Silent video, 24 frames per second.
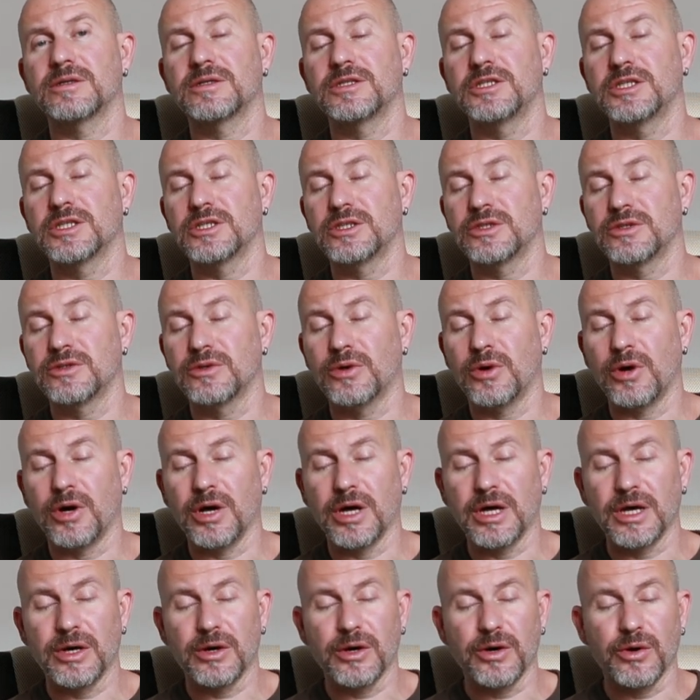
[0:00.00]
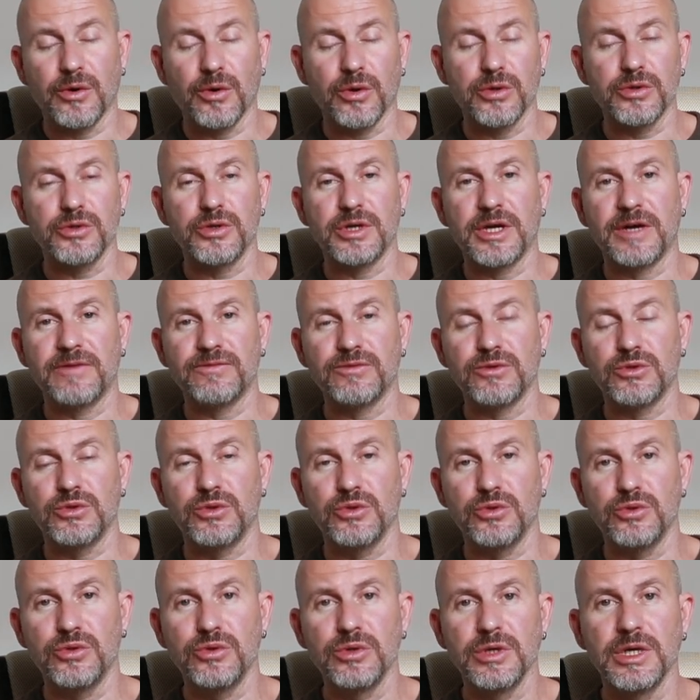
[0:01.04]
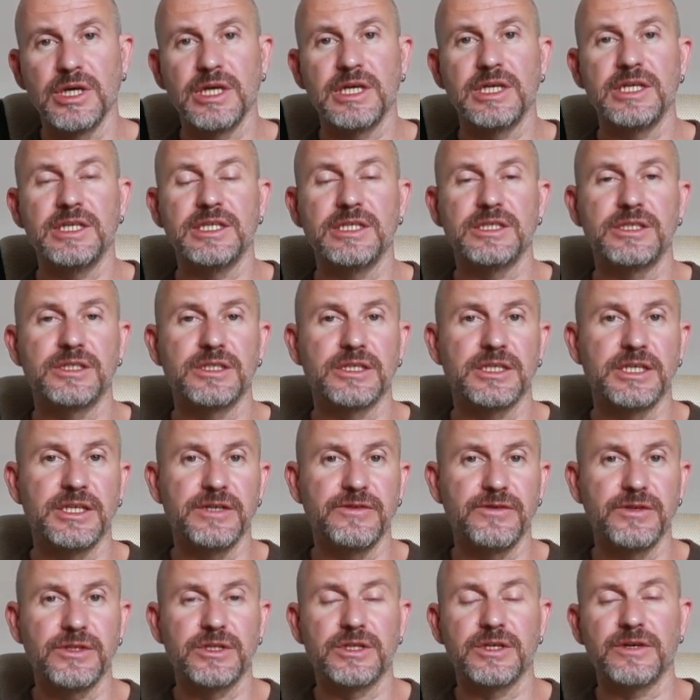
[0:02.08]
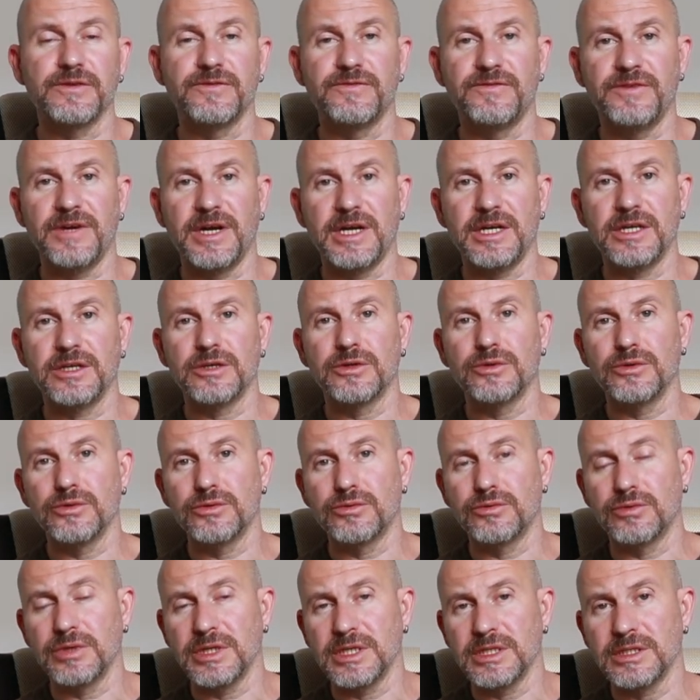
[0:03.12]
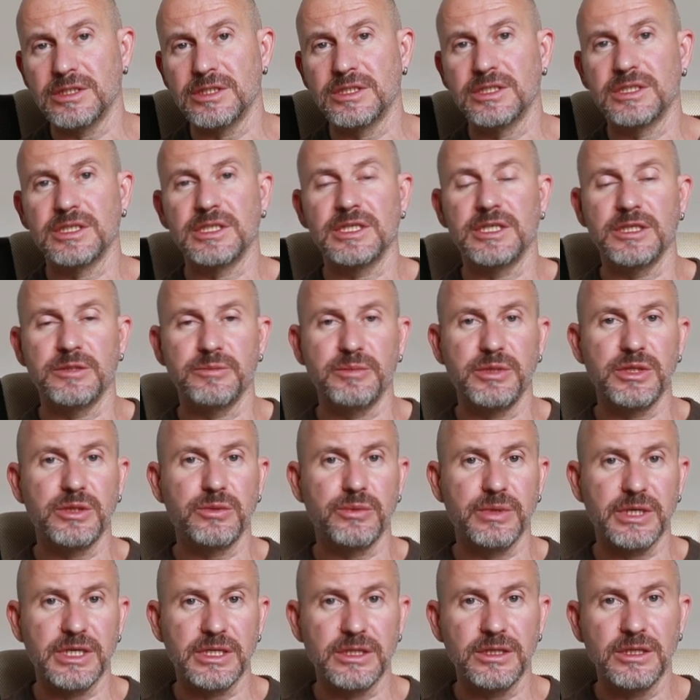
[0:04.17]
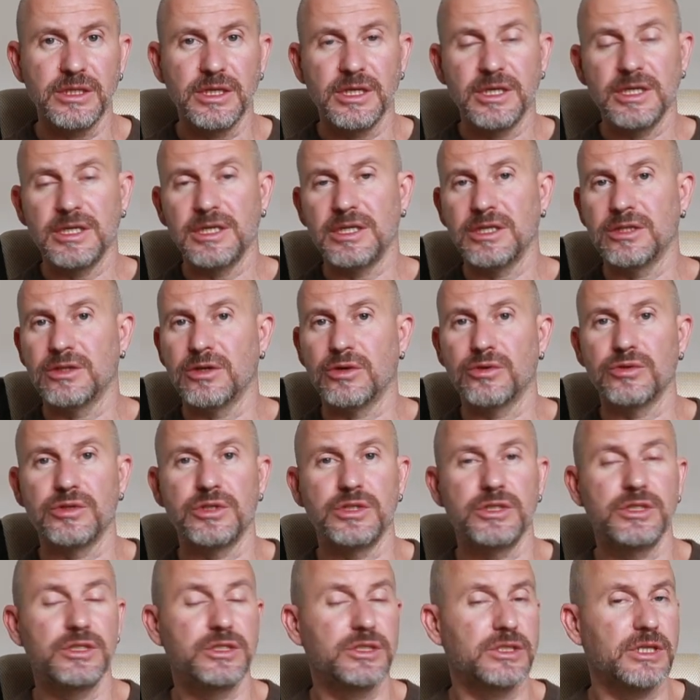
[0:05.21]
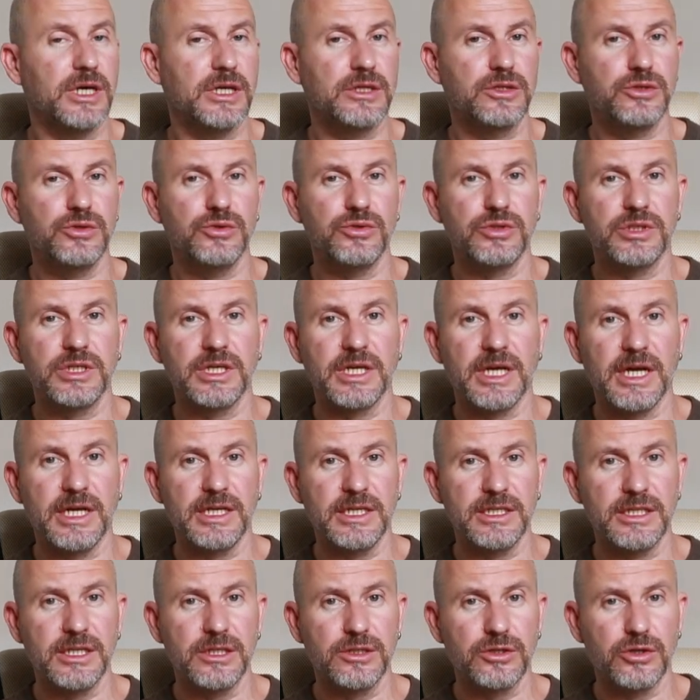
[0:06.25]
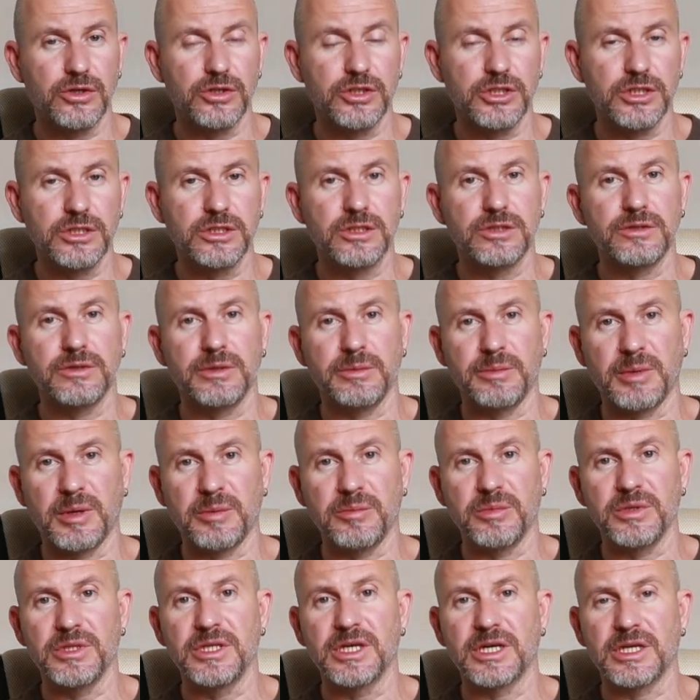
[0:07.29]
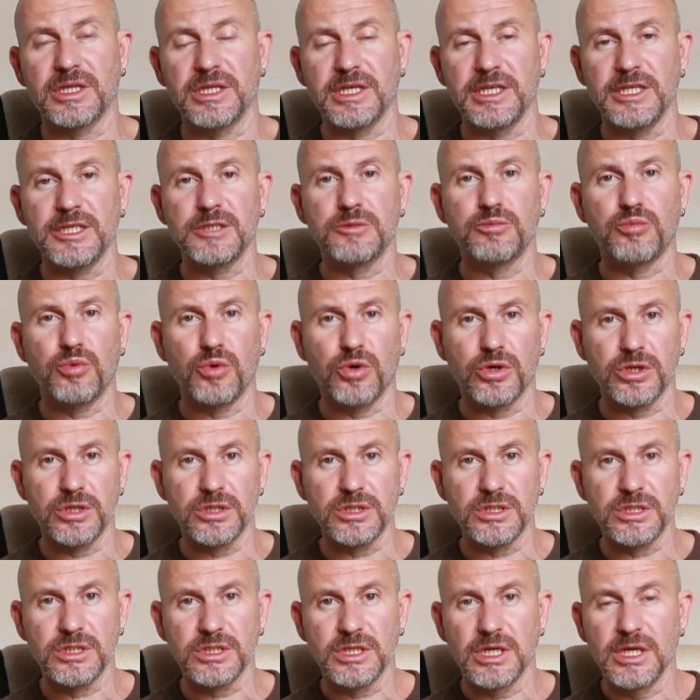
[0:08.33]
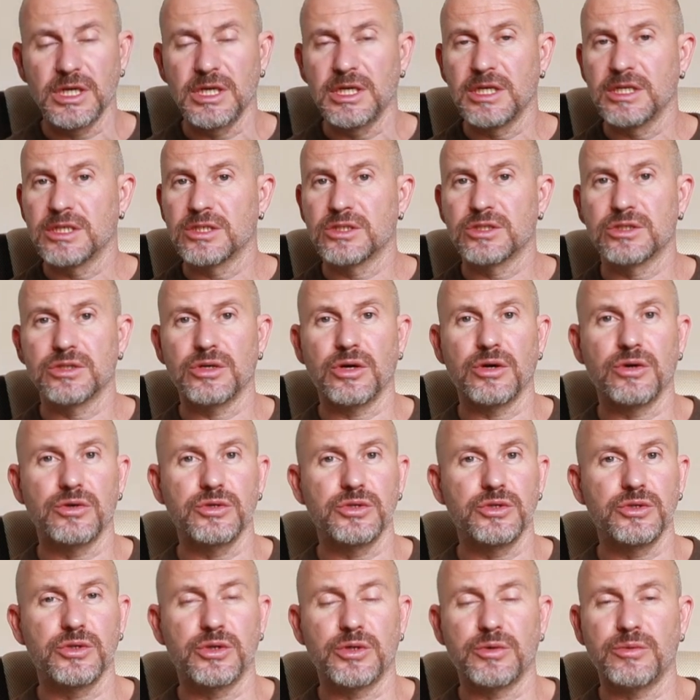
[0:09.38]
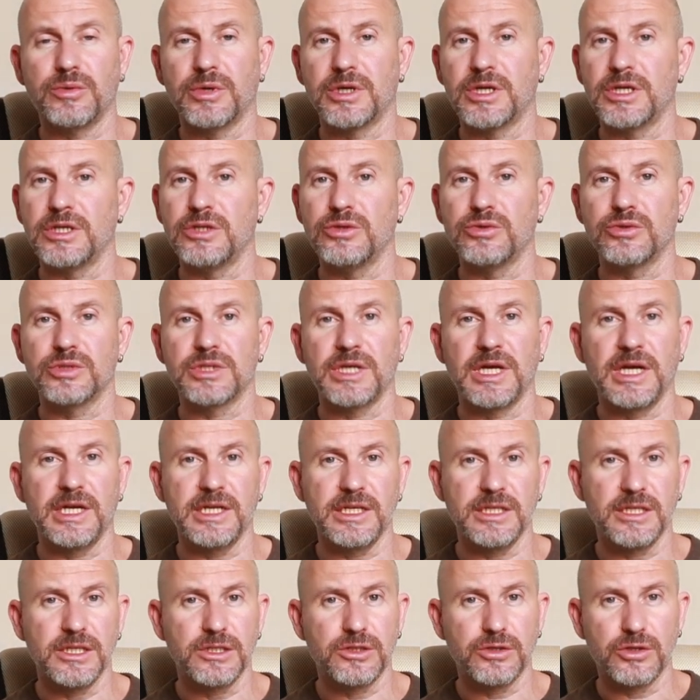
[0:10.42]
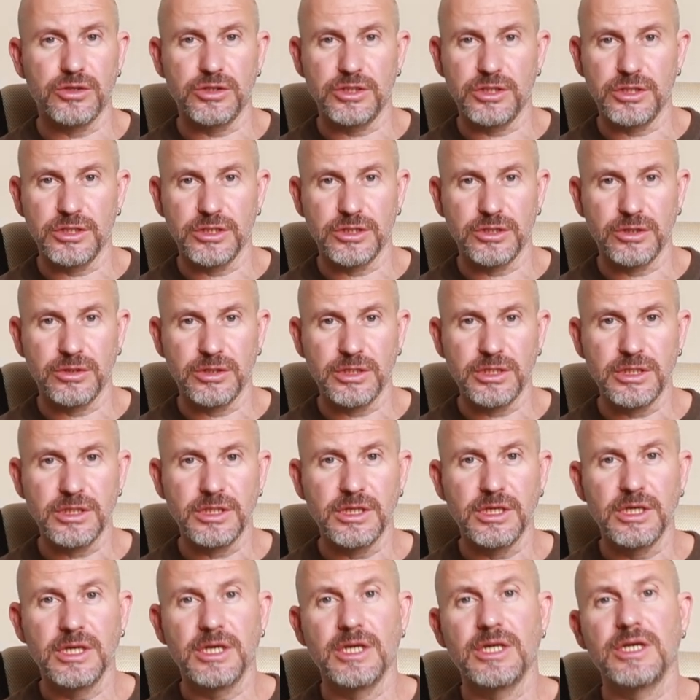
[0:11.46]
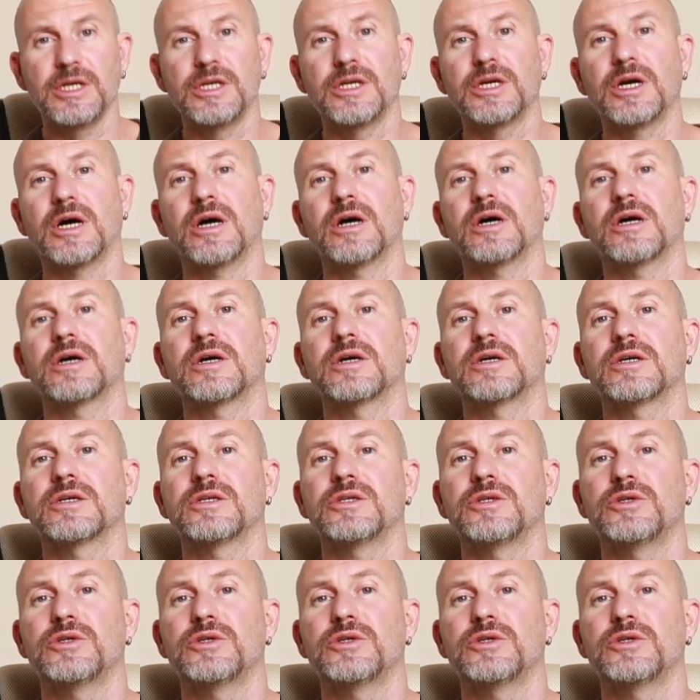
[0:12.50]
Just all you have to do is give it a very good rinse in between, you know, not using any detergents. Remember, the clay is porous, so you don't want to use any detergents on it.